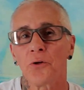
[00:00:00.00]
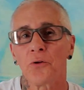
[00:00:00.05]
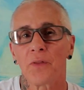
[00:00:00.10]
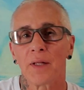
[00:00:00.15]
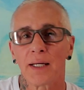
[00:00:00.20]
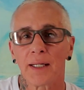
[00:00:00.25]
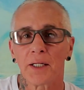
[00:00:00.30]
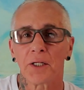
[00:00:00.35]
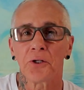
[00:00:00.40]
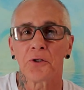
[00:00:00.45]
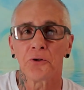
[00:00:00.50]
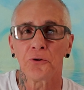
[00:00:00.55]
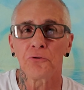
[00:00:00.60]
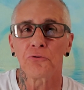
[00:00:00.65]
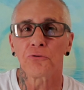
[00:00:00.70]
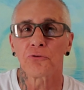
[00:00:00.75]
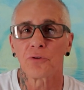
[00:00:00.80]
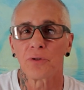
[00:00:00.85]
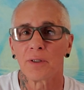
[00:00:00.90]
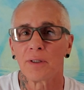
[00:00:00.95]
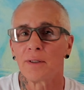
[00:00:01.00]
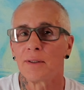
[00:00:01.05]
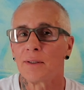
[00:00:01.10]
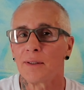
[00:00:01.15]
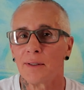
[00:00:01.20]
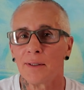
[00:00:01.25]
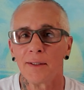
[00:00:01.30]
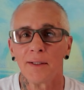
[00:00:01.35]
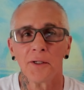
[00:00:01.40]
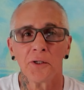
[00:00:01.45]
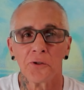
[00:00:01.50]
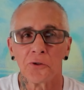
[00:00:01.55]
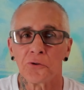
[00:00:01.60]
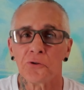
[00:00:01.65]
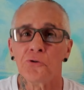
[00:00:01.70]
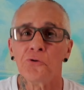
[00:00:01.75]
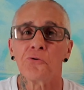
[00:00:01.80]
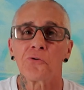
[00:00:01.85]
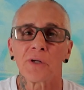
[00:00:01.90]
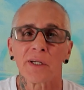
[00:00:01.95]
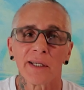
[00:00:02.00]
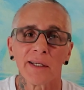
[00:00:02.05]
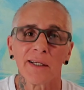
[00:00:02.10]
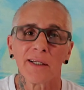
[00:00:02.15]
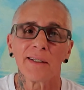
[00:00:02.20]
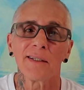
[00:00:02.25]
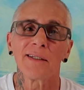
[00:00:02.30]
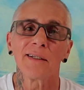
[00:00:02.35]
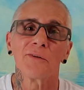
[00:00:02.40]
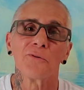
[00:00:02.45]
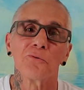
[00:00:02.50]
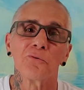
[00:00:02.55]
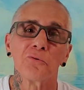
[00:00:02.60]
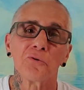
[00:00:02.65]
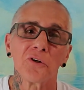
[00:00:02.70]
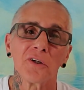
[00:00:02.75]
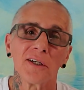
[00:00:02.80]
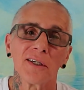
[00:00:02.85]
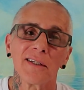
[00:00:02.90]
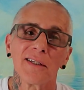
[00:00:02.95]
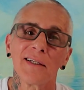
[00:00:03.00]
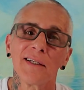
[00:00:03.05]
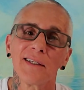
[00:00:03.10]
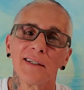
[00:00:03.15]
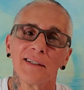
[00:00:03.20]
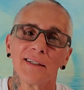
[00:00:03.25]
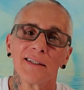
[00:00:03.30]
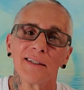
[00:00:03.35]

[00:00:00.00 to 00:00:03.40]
that is, you can run